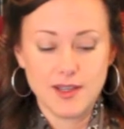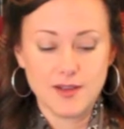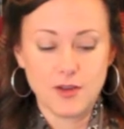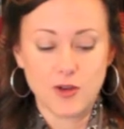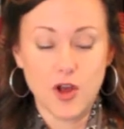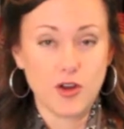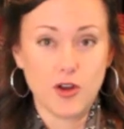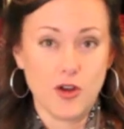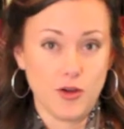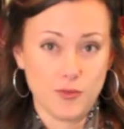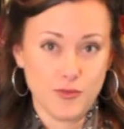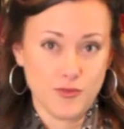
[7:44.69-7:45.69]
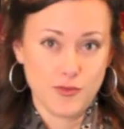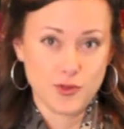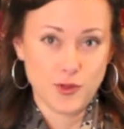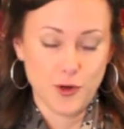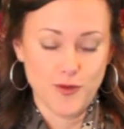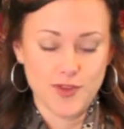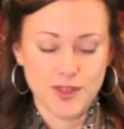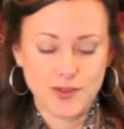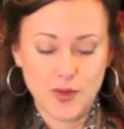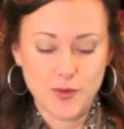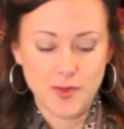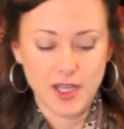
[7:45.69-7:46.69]
they're not all sure of this
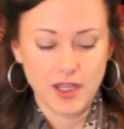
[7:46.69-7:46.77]
at the